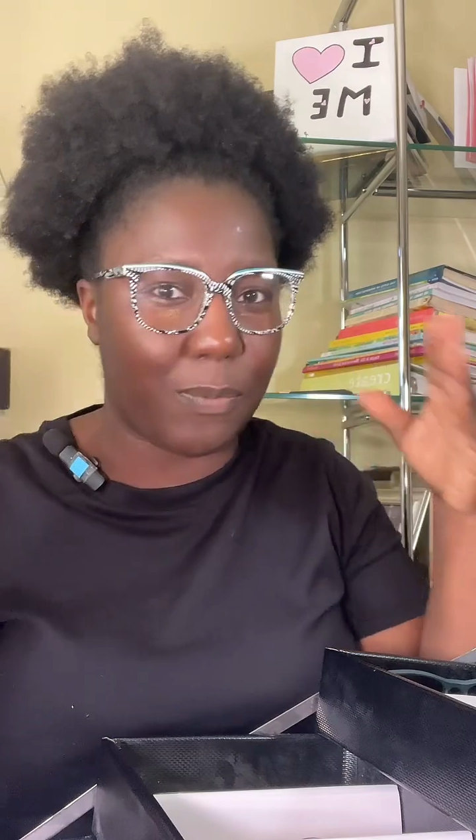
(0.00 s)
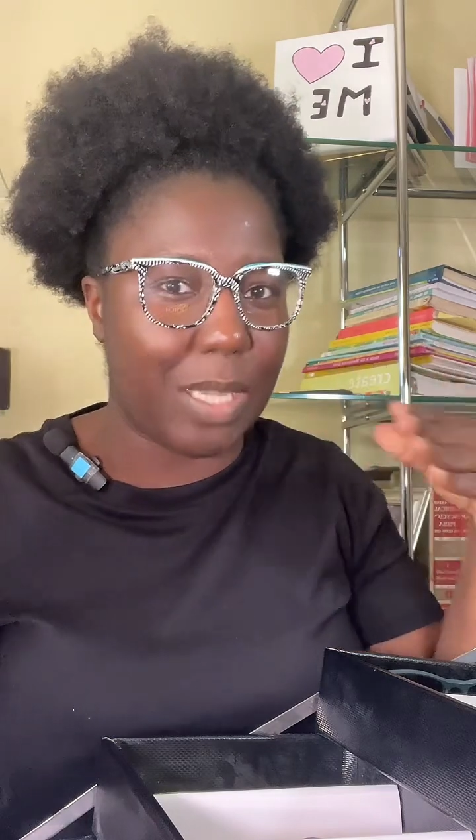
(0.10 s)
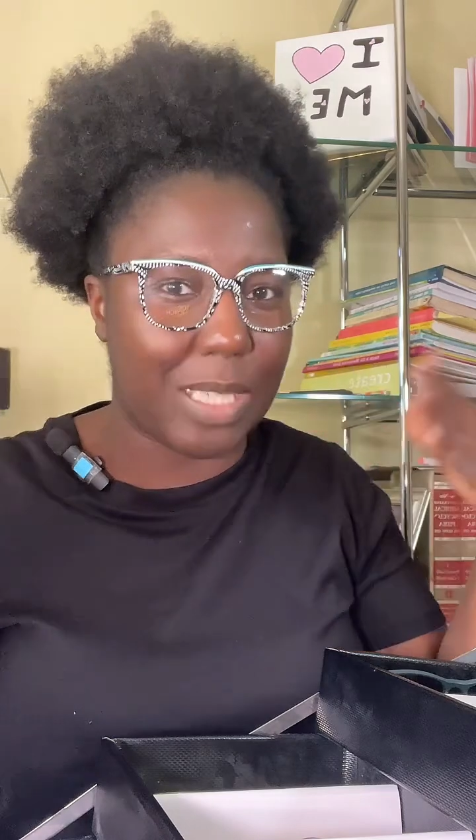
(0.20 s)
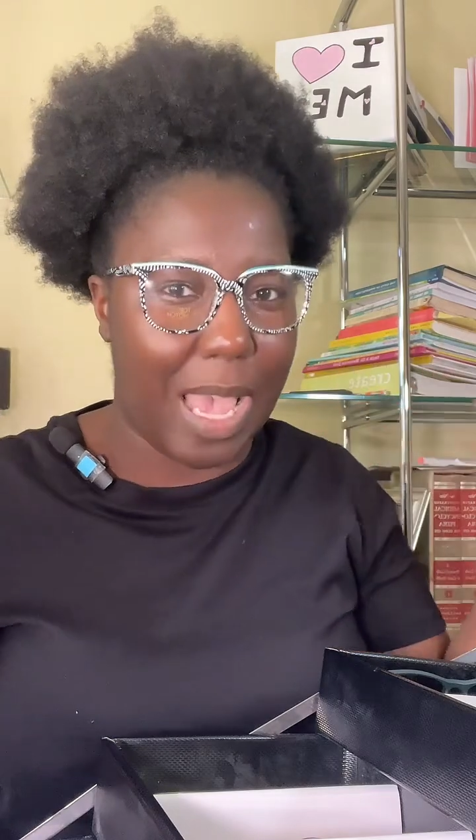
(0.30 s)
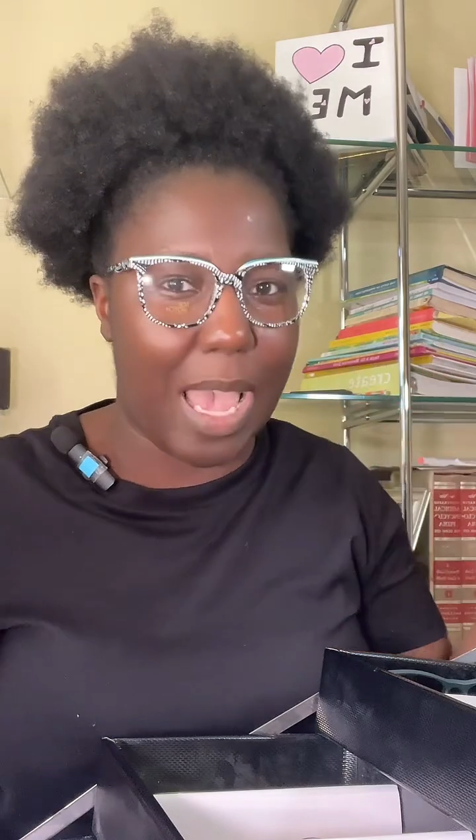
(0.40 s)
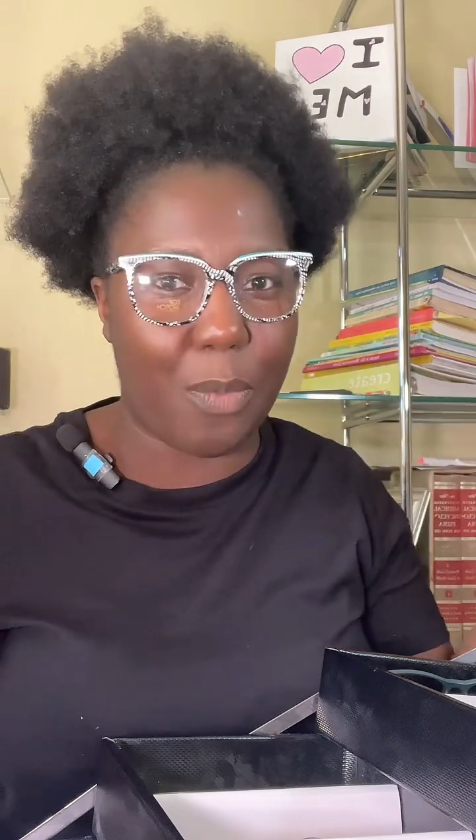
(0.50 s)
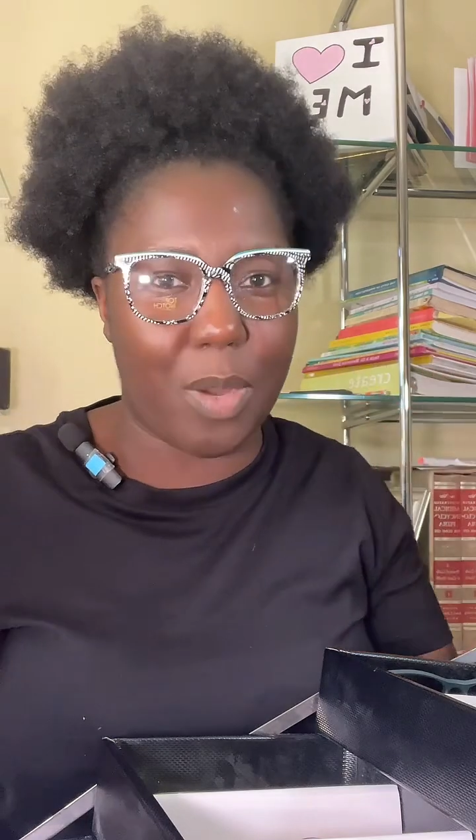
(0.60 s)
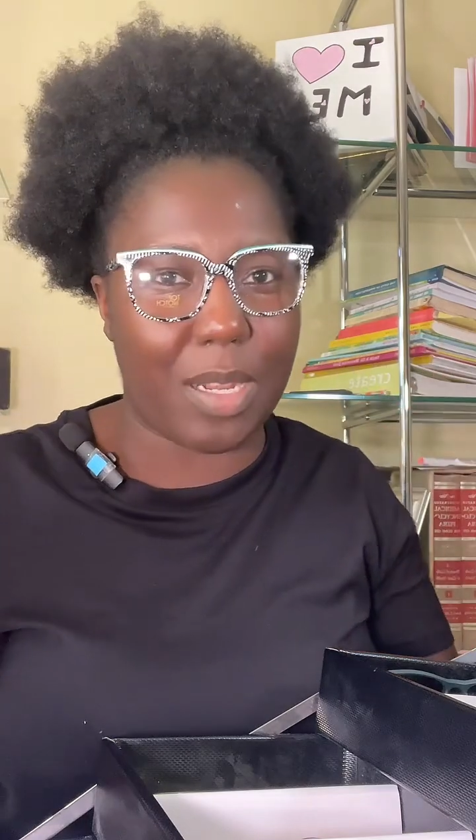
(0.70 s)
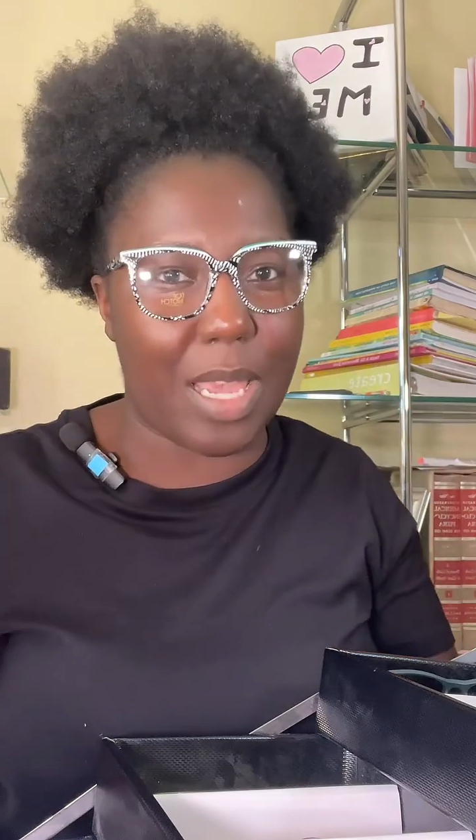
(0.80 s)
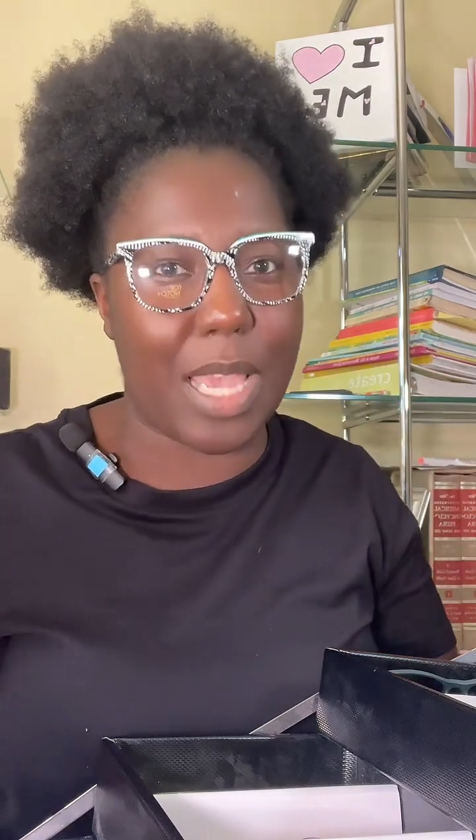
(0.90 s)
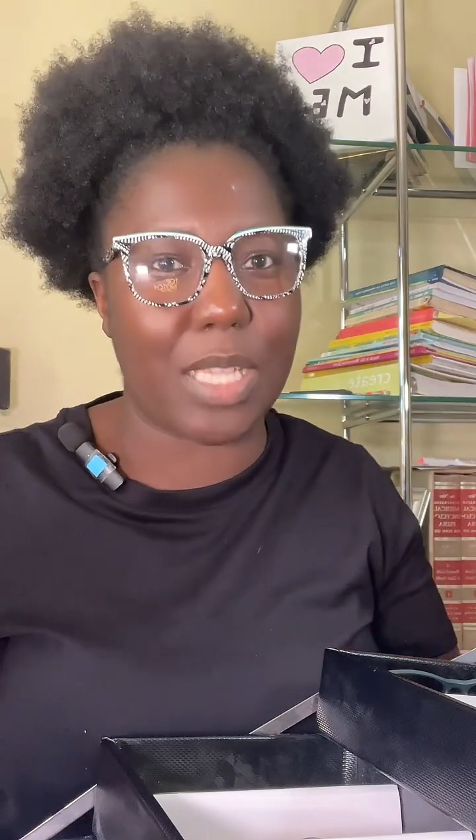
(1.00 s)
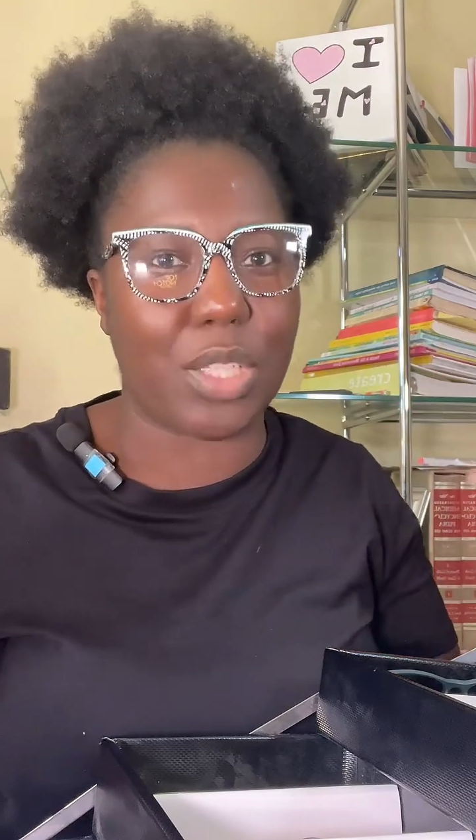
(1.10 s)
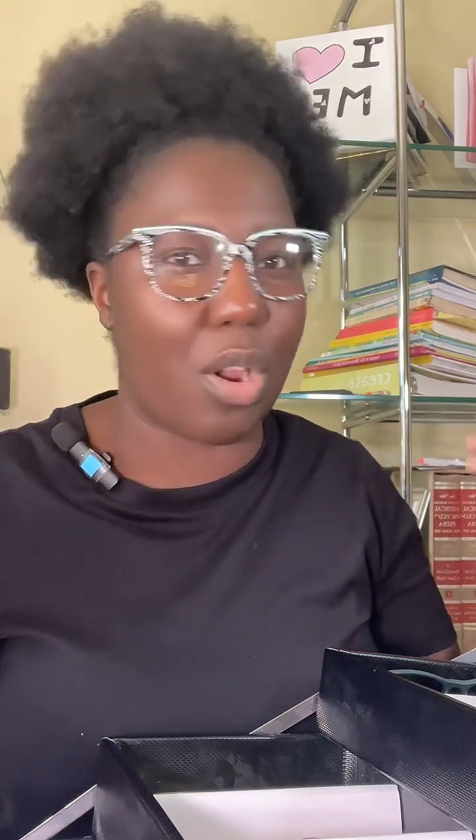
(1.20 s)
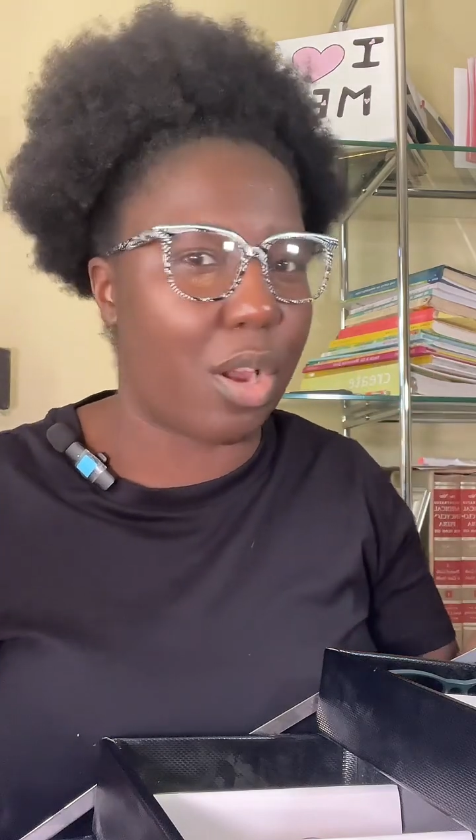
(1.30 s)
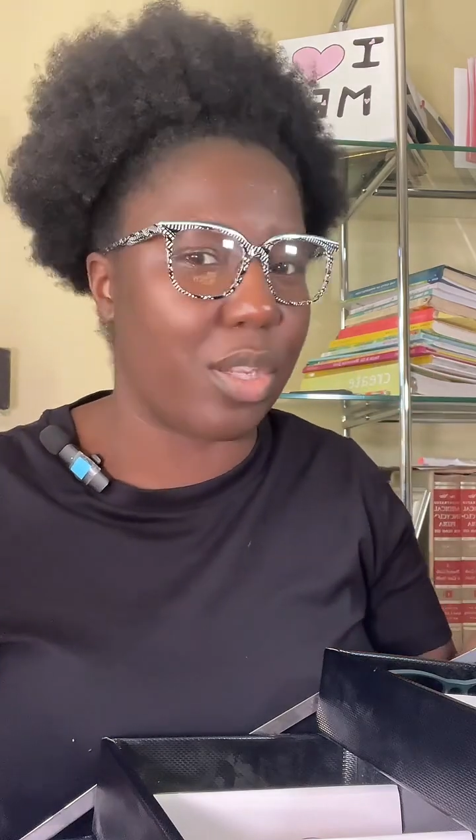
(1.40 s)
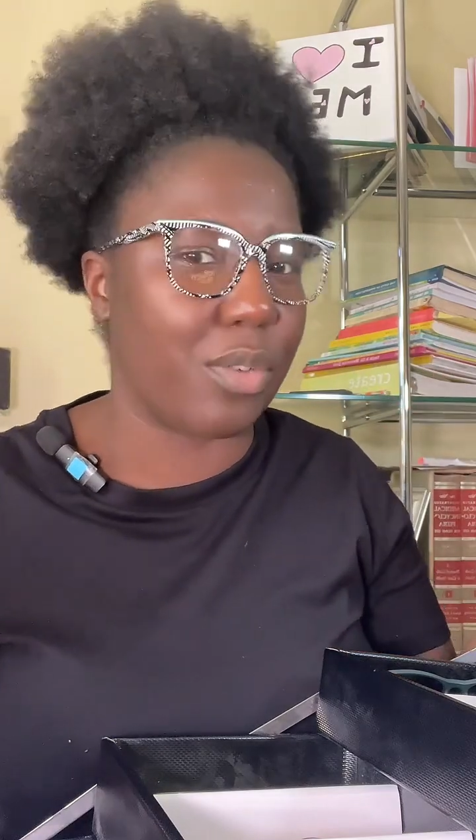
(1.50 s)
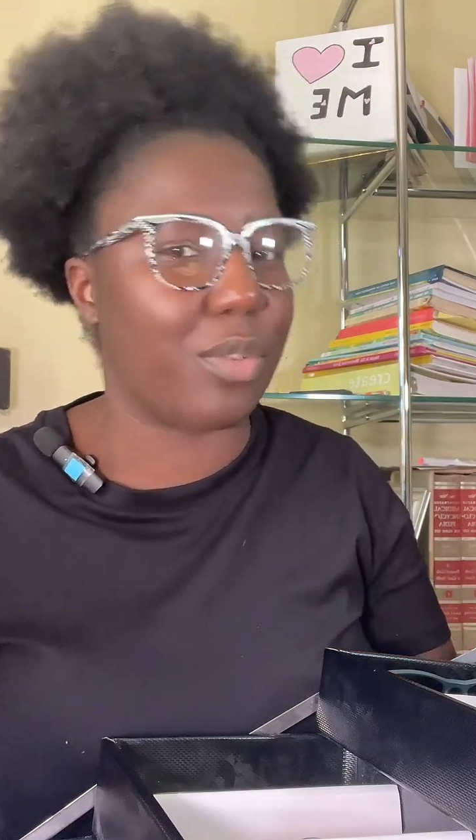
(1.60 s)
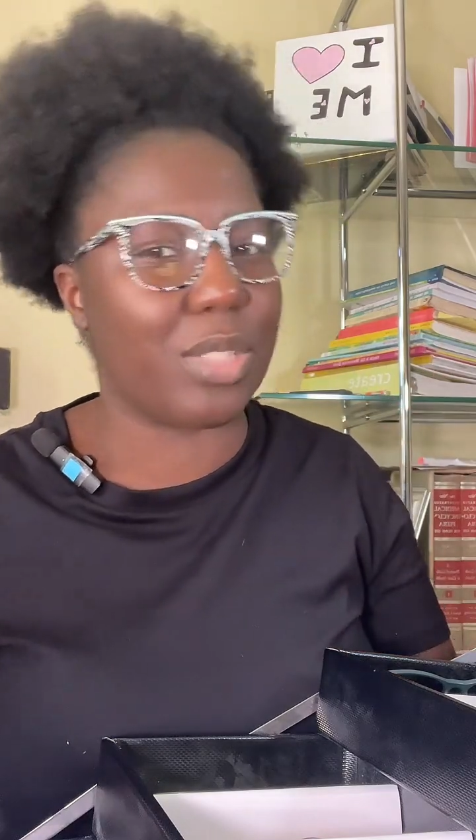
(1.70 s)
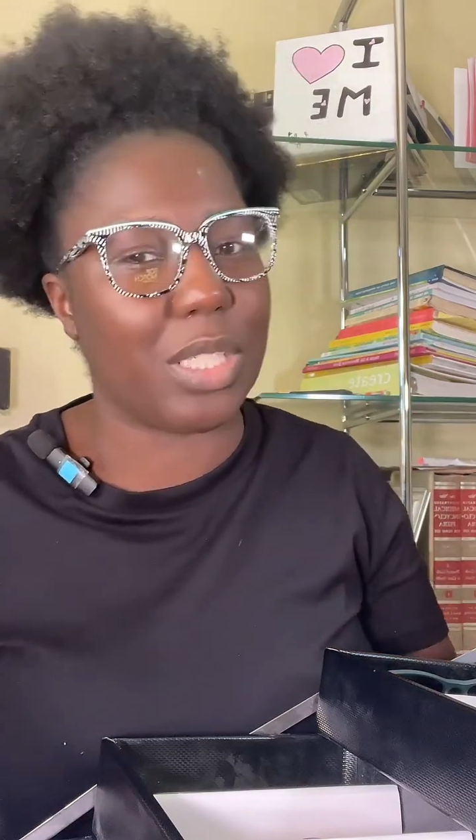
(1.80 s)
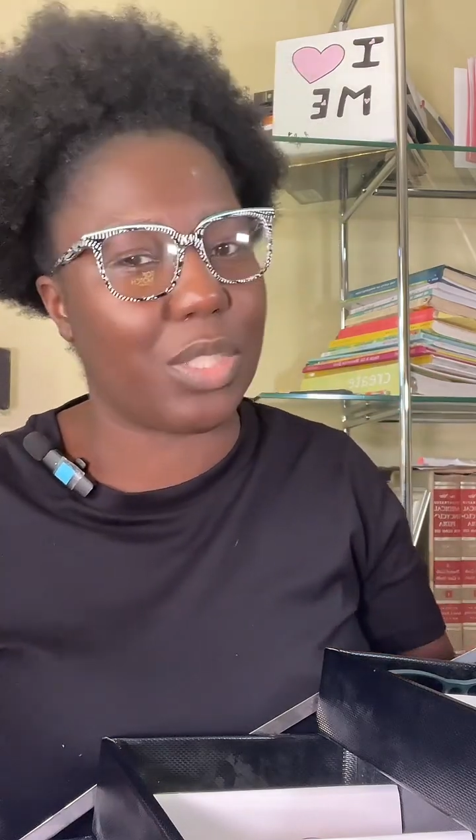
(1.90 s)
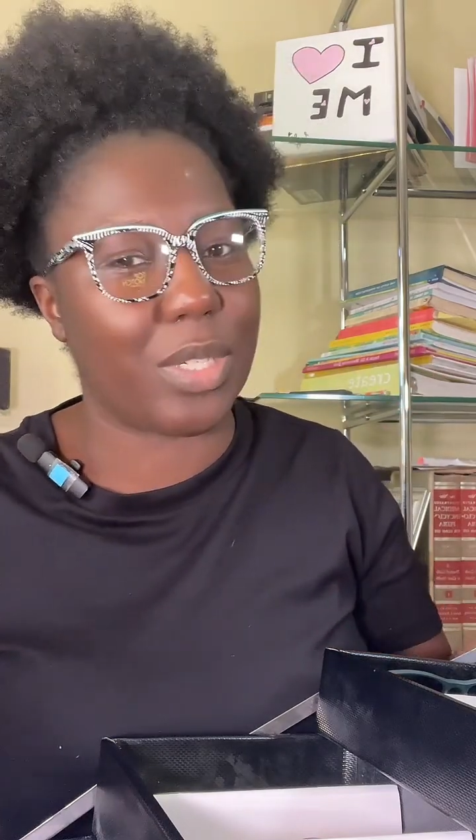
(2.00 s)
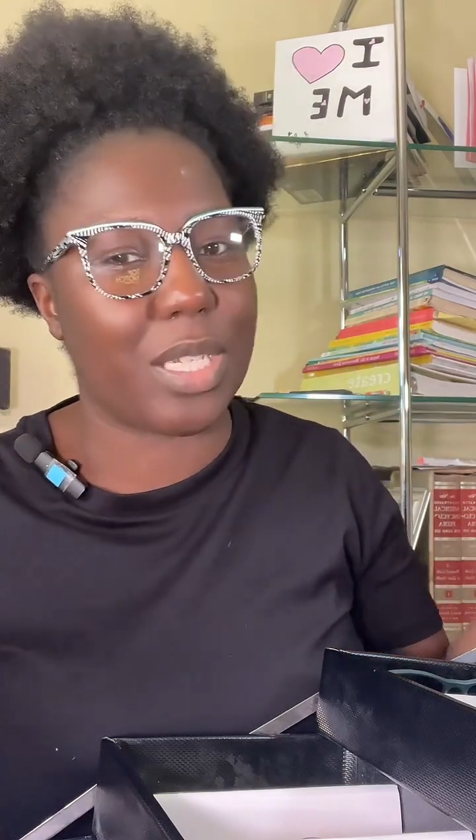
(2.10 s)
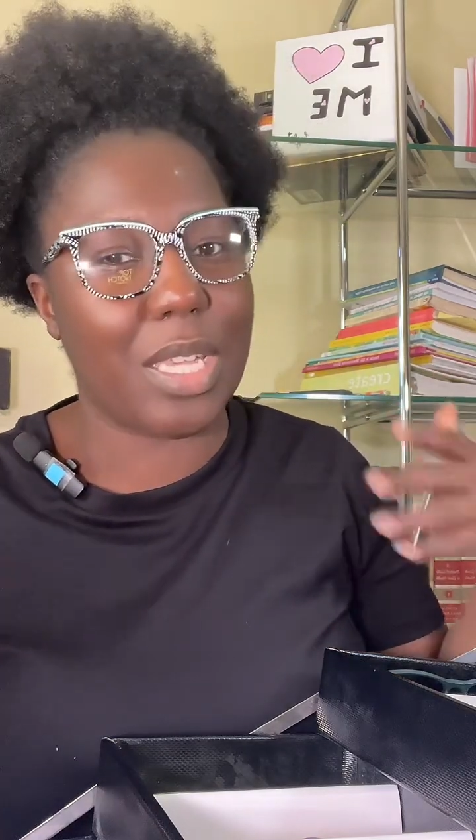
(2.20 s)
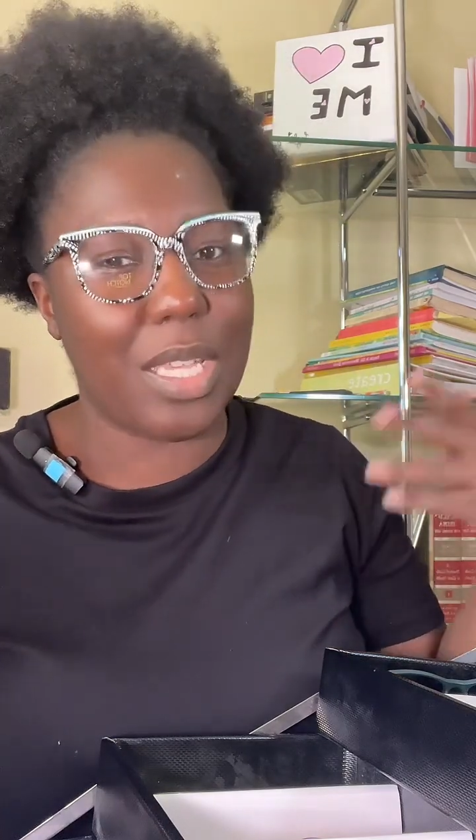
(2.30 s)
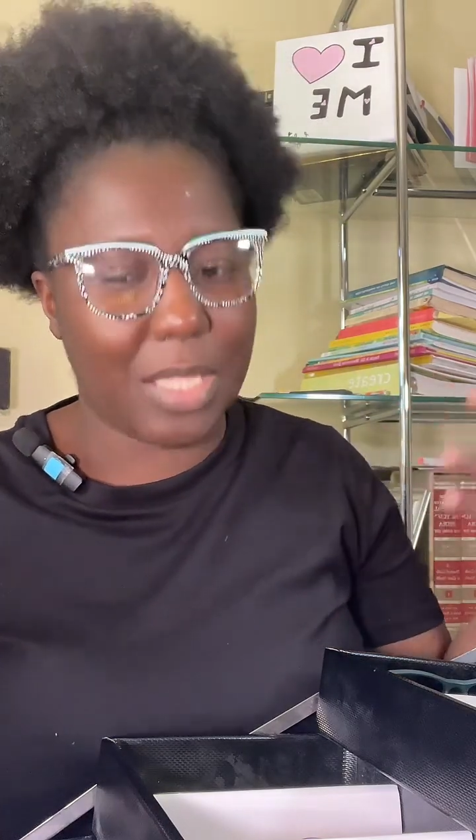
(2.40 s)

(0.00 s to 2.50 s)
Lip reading: eyewear lines are Eurocentric,